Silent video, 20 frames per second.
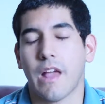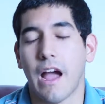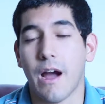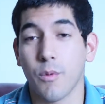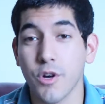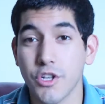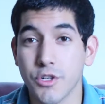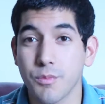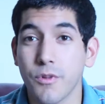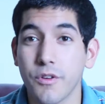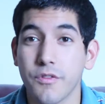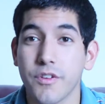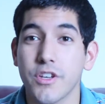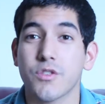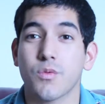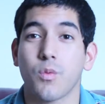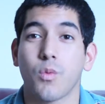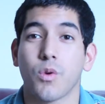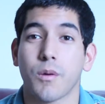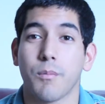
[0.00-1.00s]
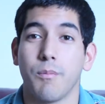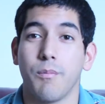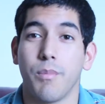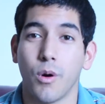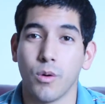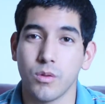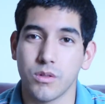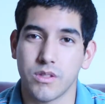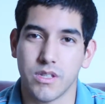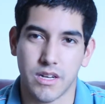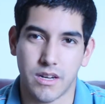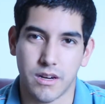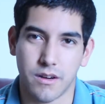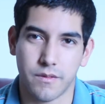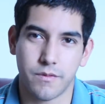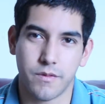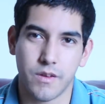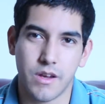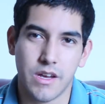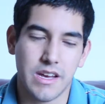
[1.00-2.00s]
I wish movies were bold
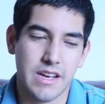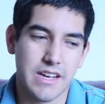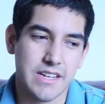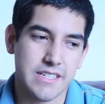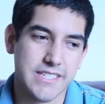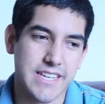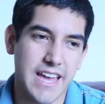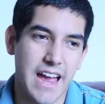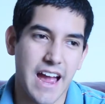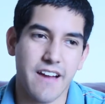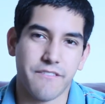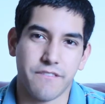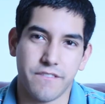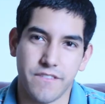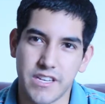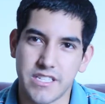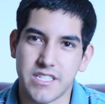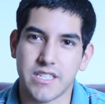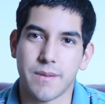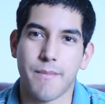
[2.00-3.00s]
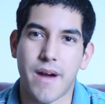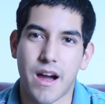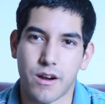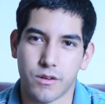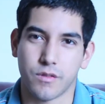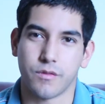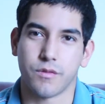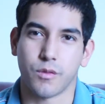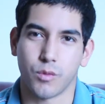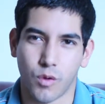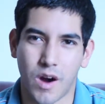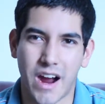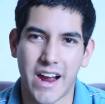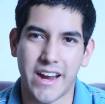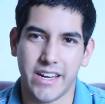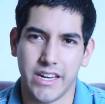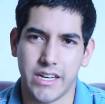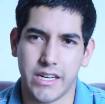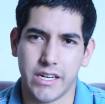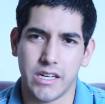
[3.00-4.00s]
enough to have this amount of
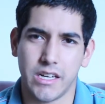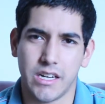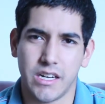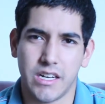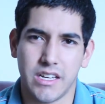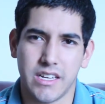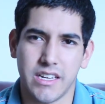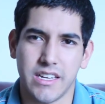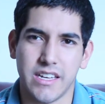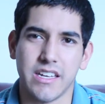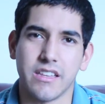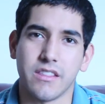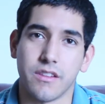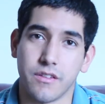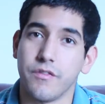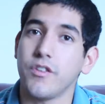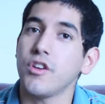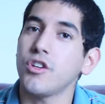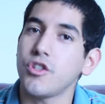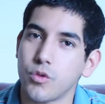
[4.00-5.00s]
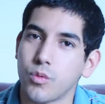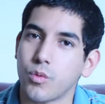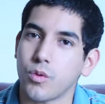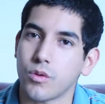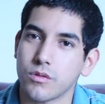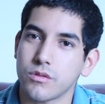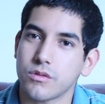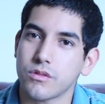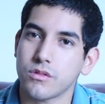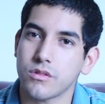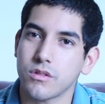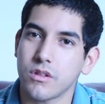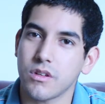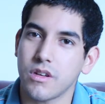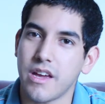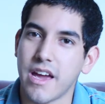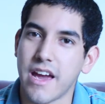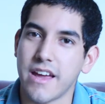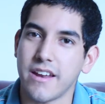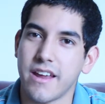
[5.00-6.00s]
variety in the visuals
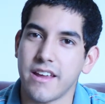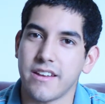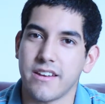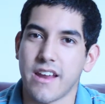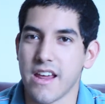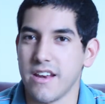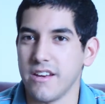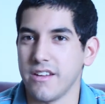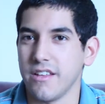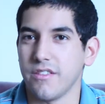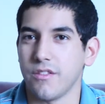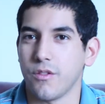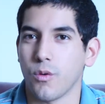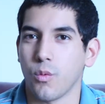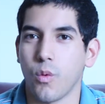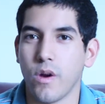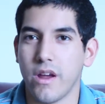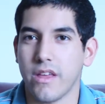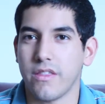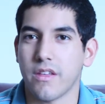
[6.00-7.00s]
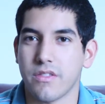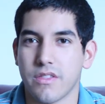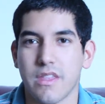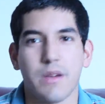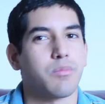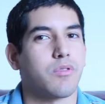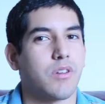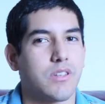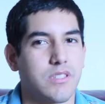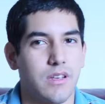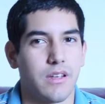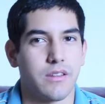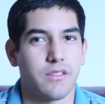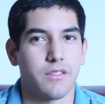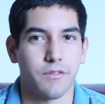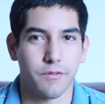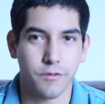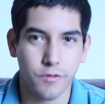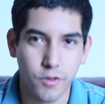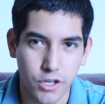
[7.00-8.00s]
and in the way that they
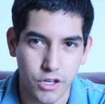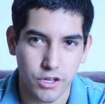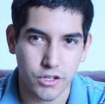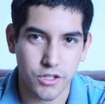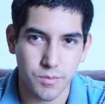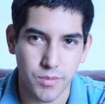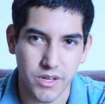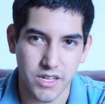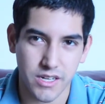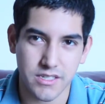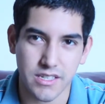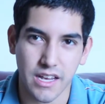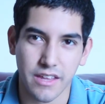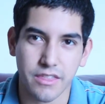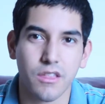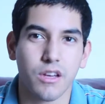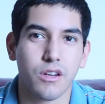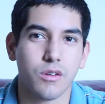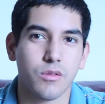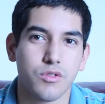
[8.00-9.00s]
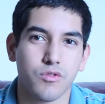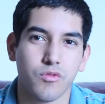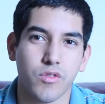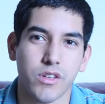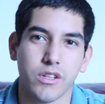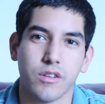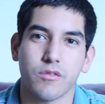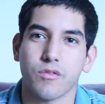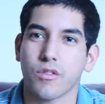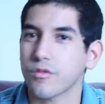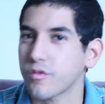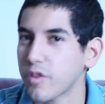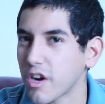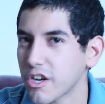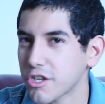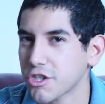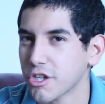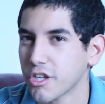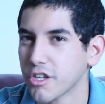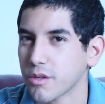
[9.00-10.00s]
present the footage, because I thought it was really
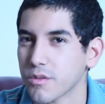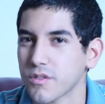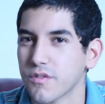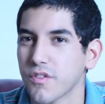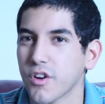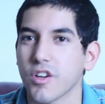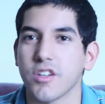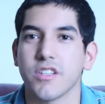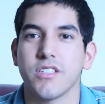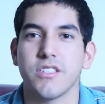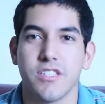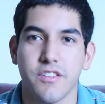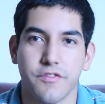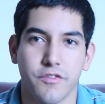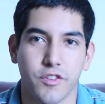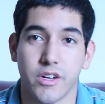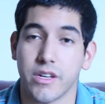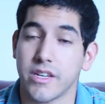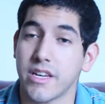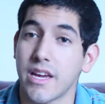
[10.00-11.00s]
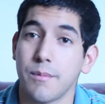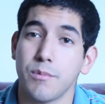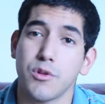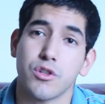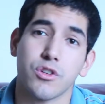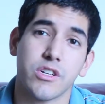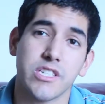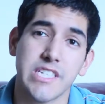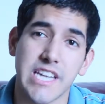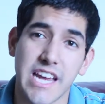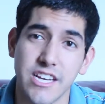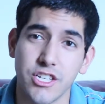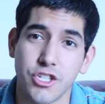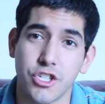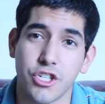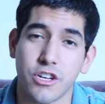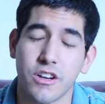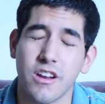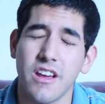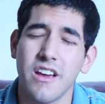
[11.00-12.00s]
refreshing. It was very different. It kept your
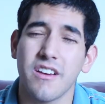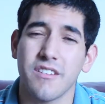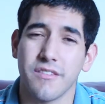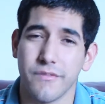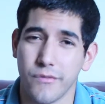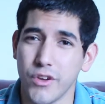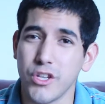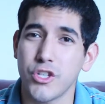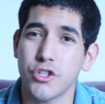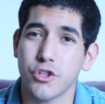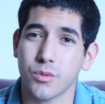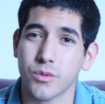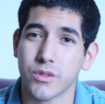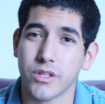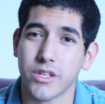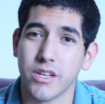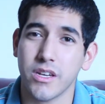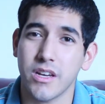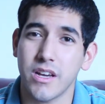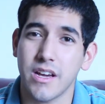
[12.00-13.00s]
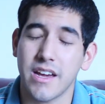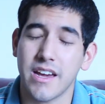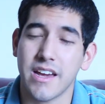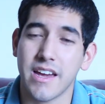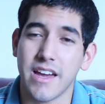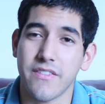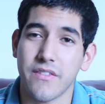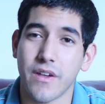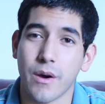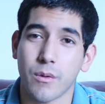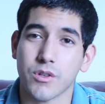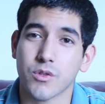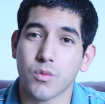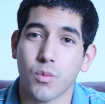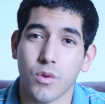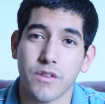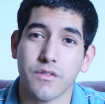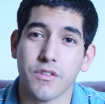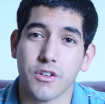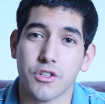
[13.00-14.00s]
attention visually, and that was
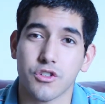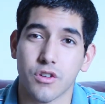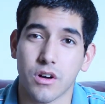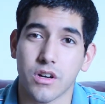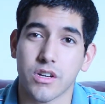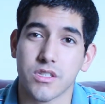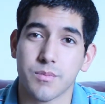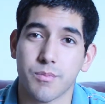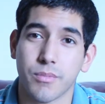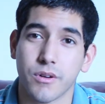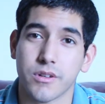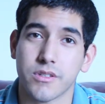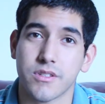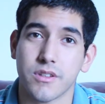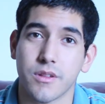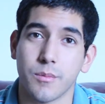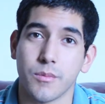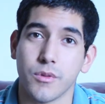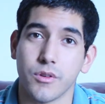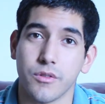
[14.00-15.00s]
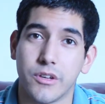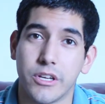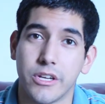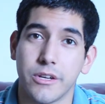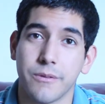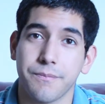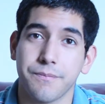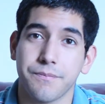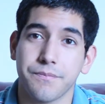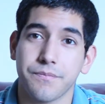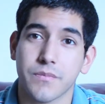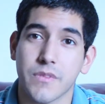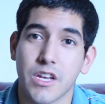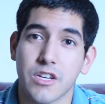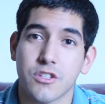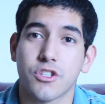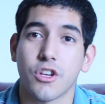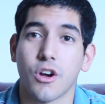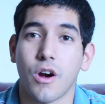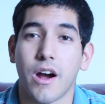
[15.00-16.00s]
one of the strongest points in the movie.
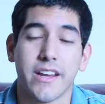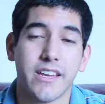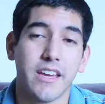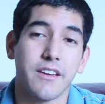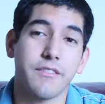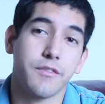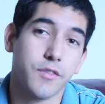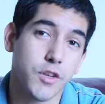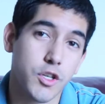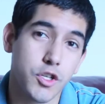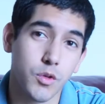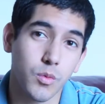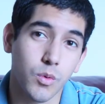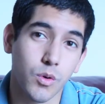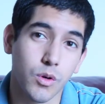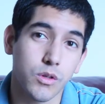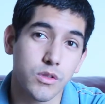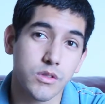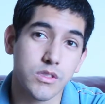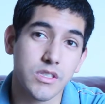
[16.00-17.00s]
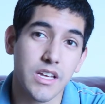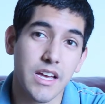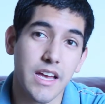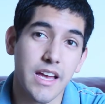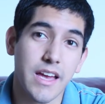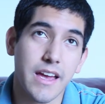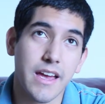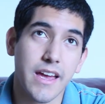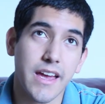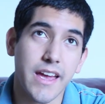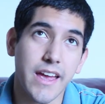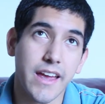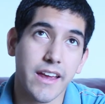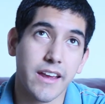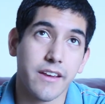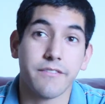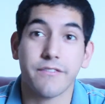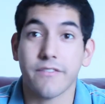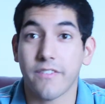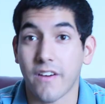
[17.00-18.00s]
So I gave visuals
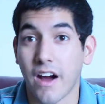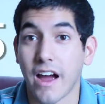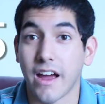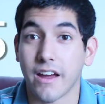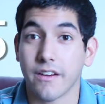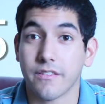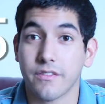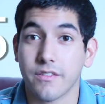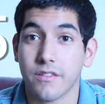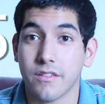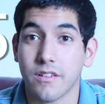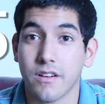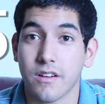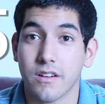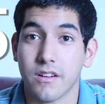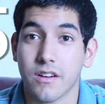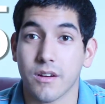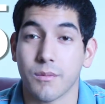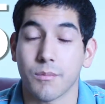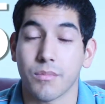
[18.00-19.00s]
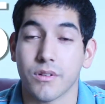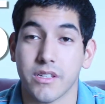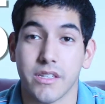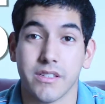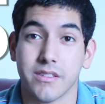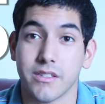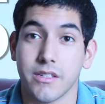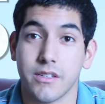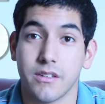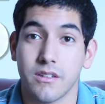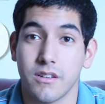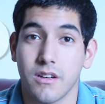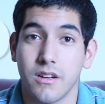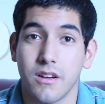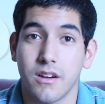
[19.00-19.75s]
a 5 completely.